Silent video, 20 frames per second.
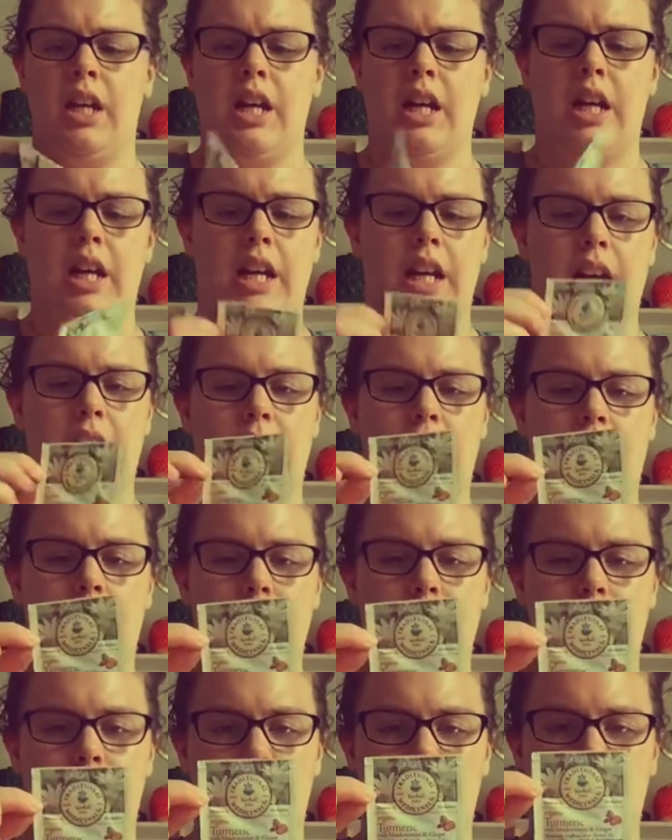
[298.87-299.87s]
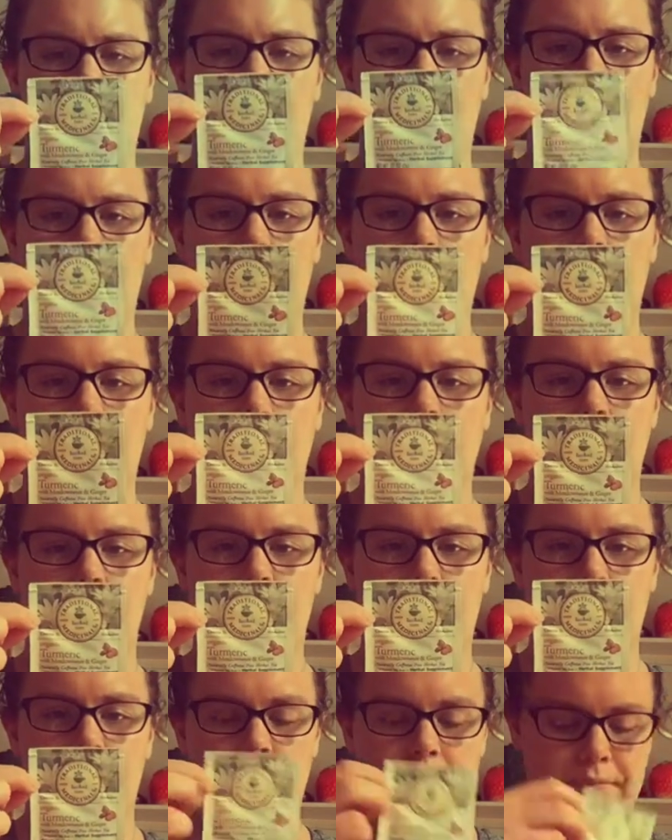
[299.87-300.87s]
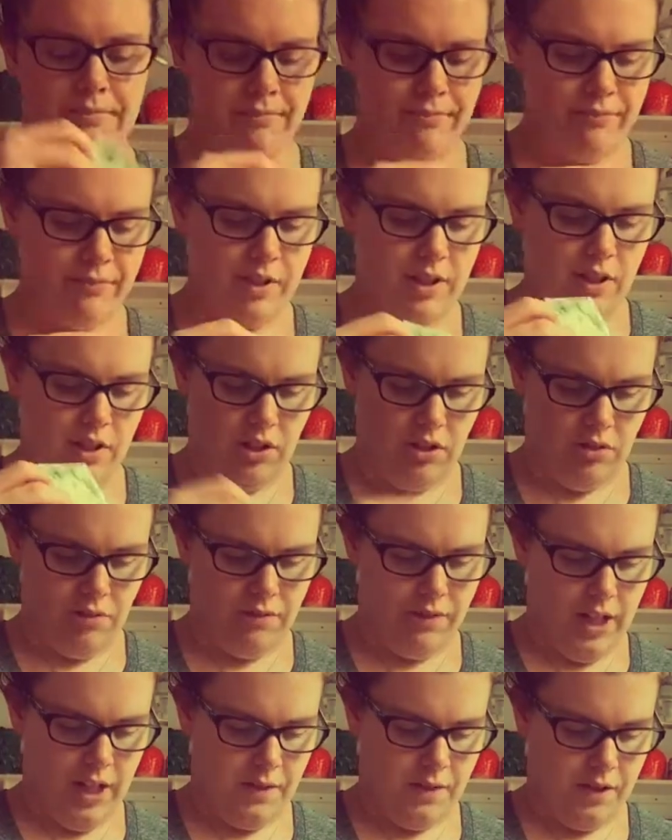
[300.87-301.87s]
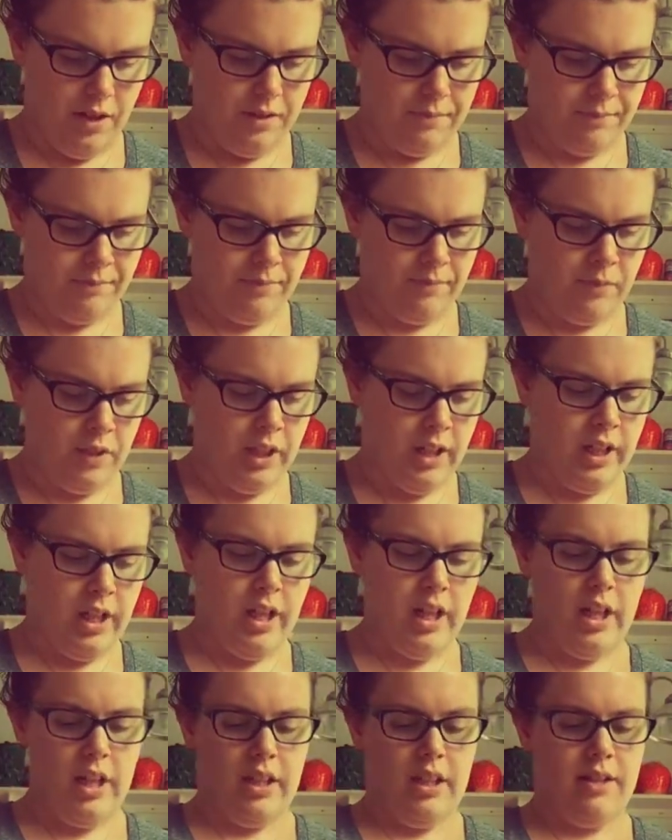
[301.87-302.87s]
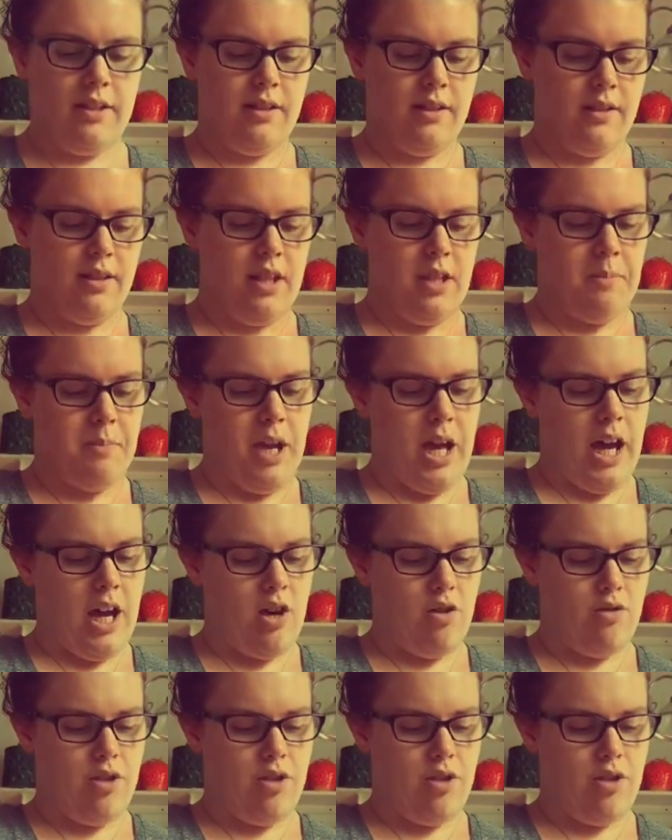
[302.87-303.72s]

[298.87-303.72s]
and I happen to really like this one. It's a new favorite. This is the Pau